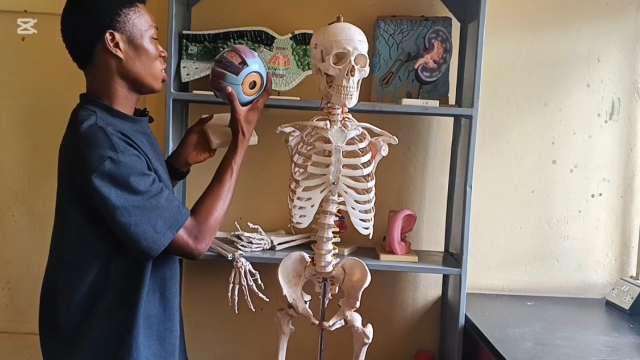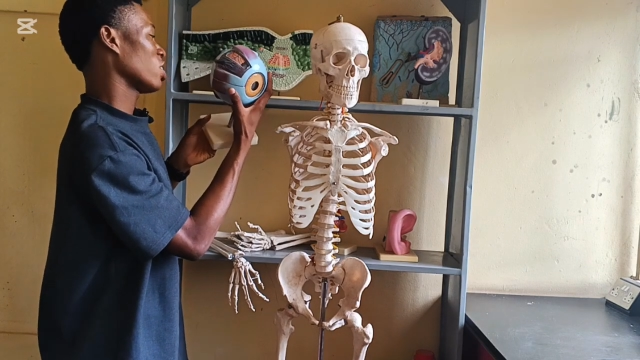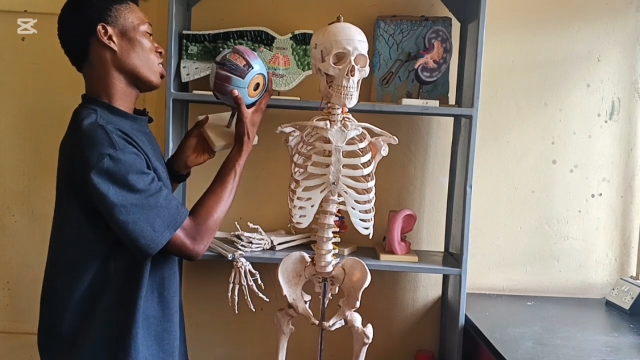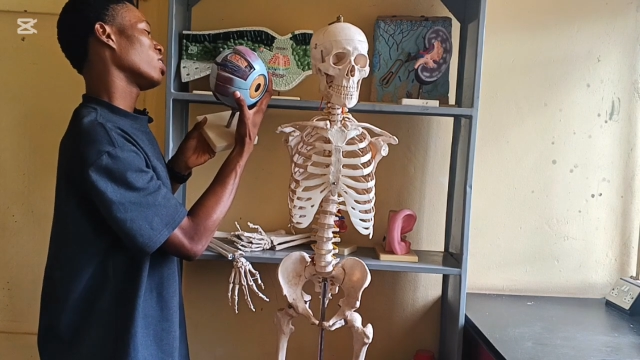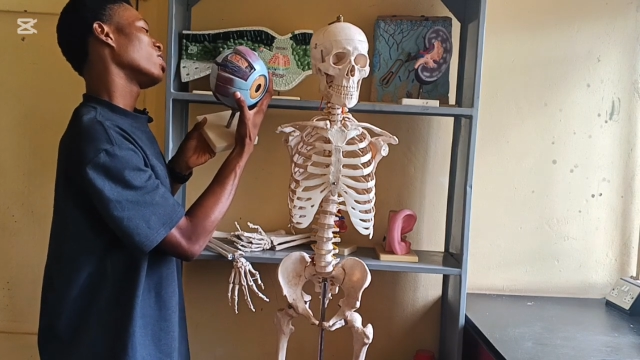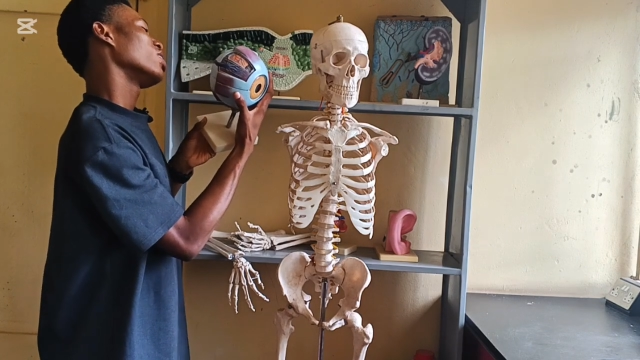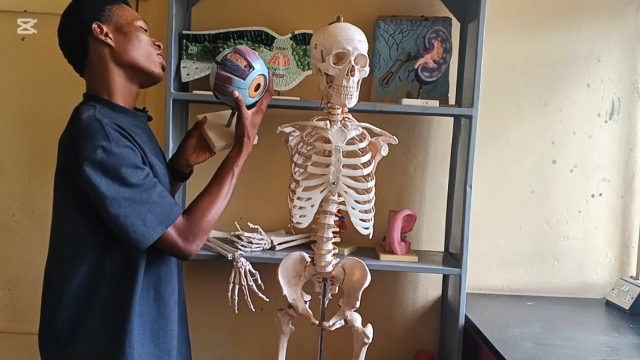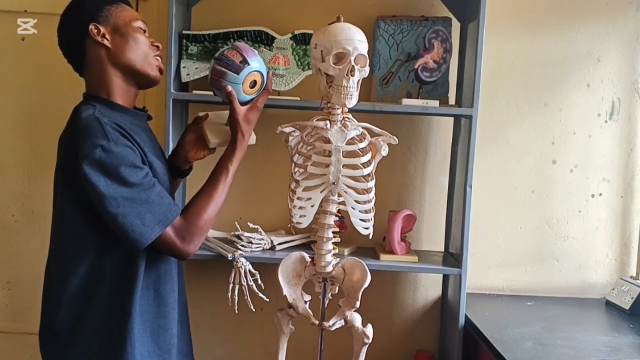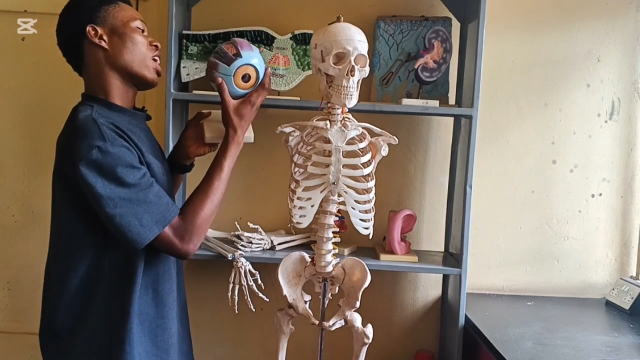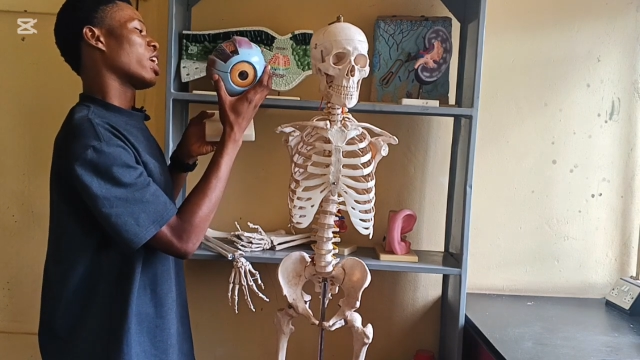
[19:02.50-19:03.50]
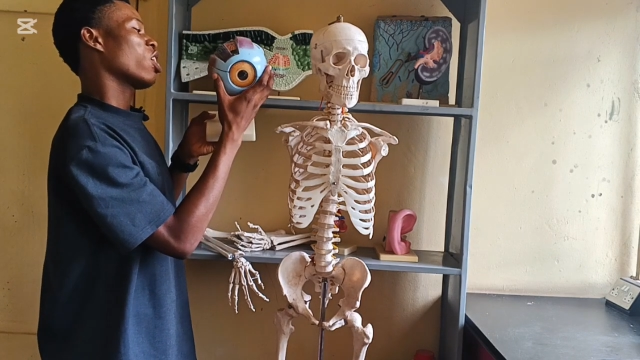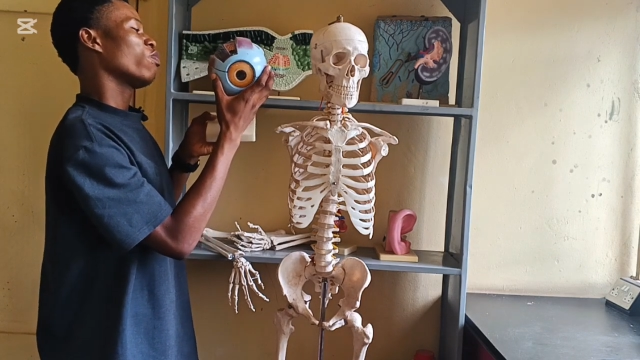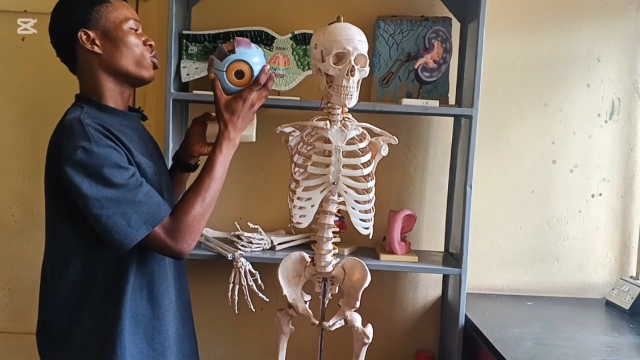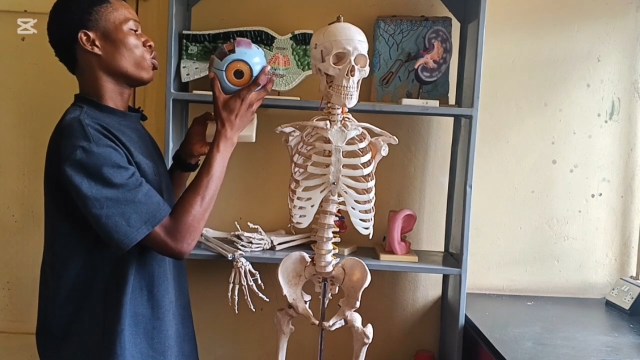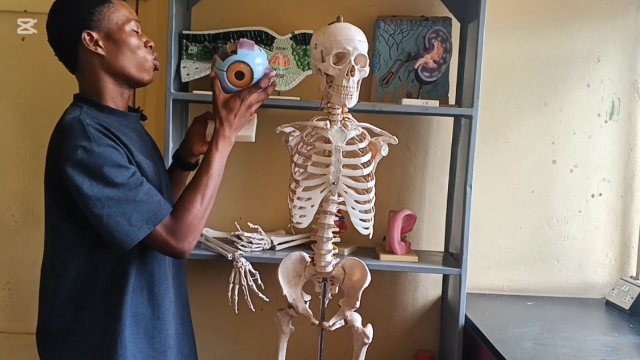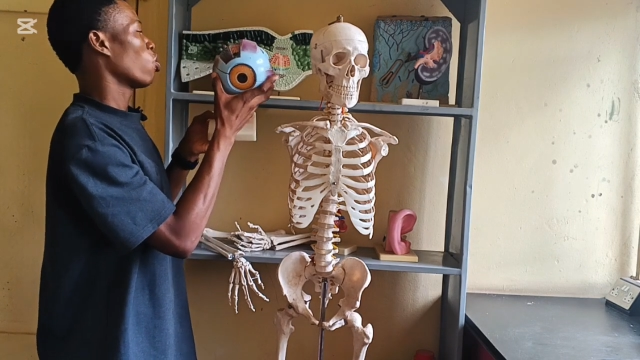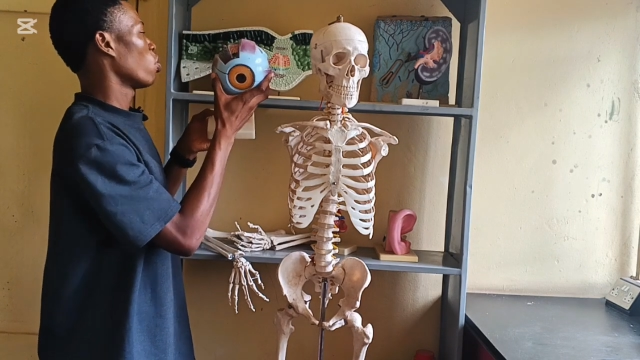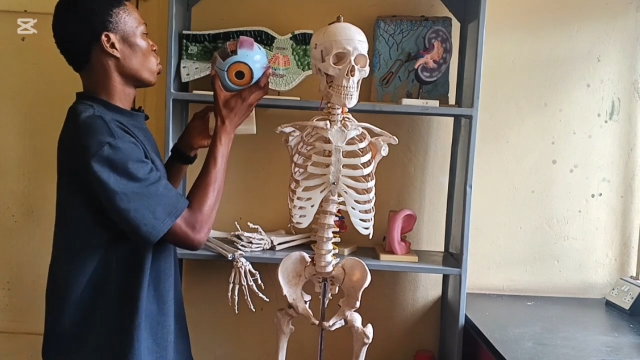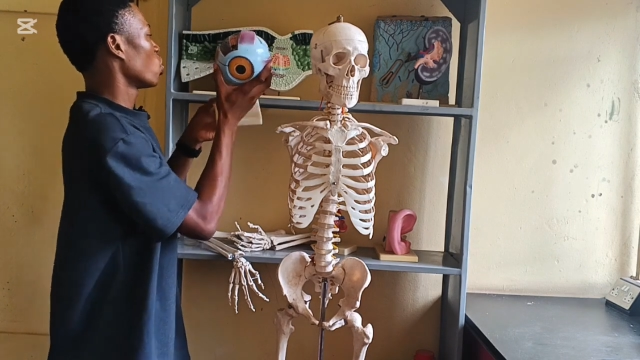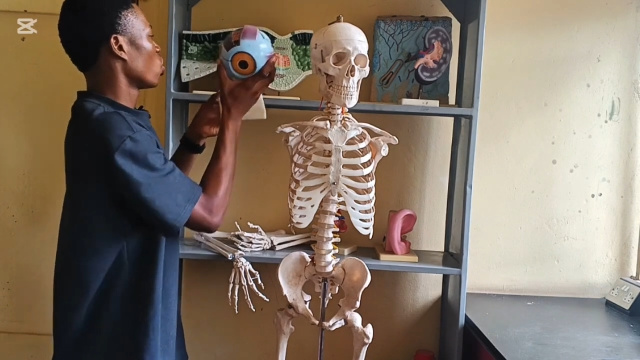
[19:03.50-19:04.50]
it inside, and how vision occurs,